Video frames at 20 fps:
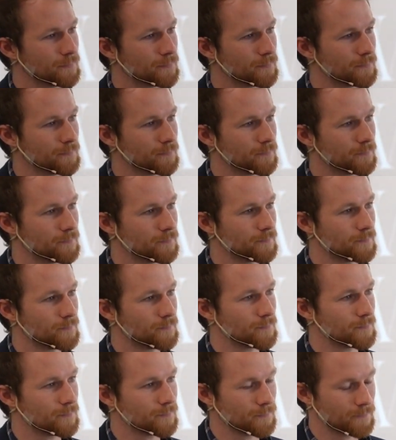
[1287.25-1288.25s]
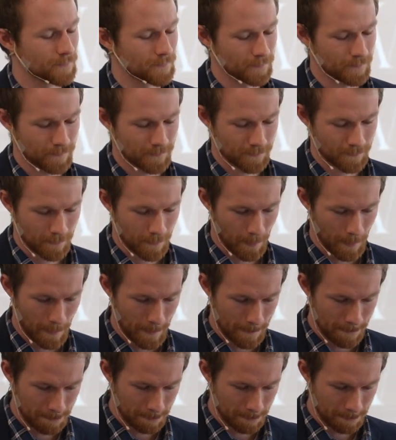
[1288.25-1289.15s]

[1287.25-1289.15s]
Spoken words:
No one is speaking in this clip.